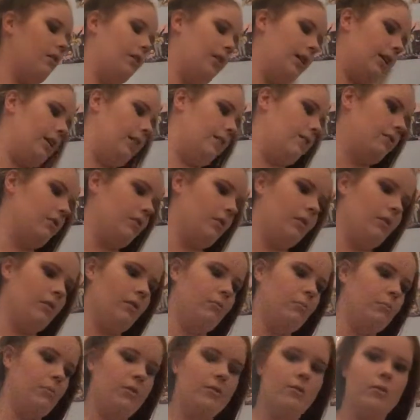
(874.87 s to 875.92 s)
Okay, so
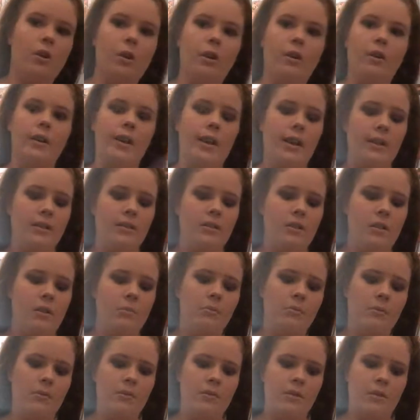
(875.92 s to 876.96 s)
mascara next.
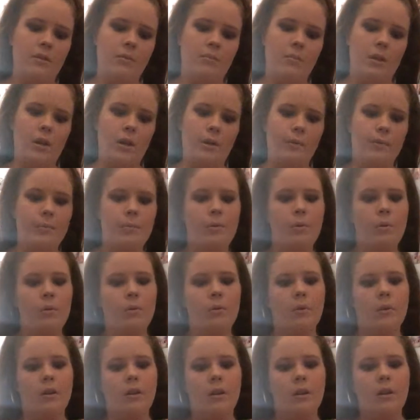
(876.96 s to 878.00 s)
I'm using my
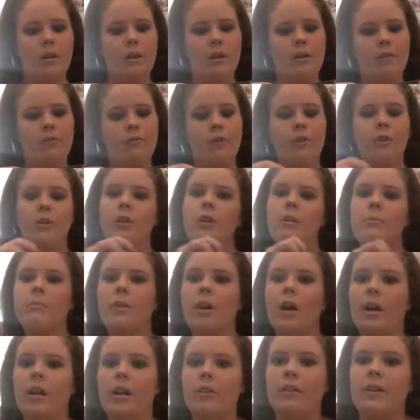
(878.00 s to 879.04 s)
Rimmel Volume
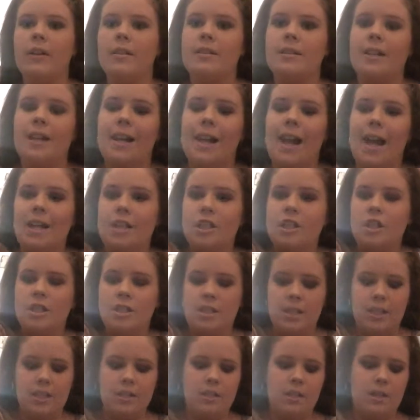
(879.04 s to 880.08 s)
Colourist Lash
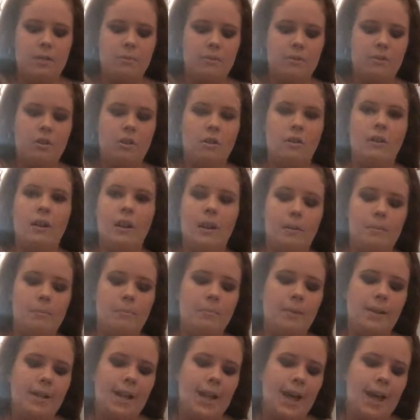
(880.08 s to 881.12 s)
Tinting Mascara
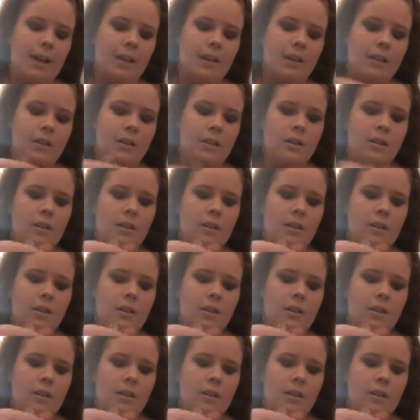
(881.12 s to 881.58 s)
in black.